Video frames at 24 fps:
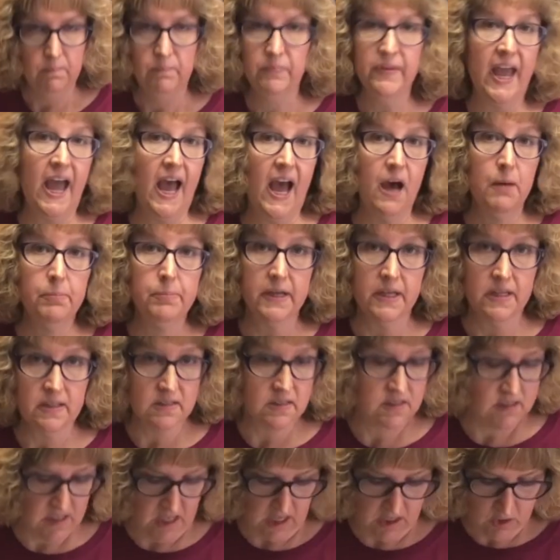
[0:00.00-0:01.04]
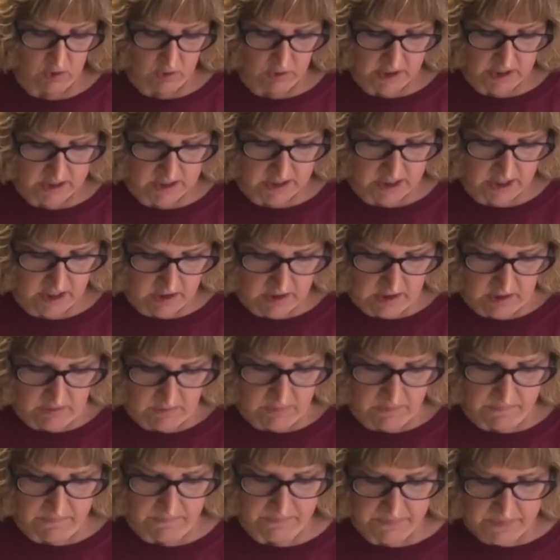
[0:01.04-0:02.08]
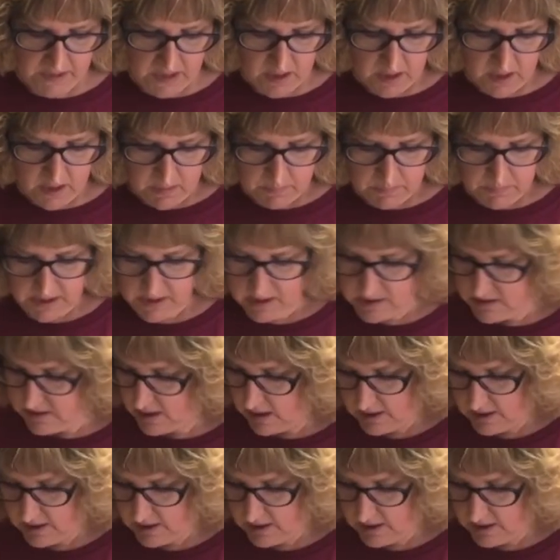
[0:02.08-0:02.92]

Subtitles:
habits that you'll continue. Because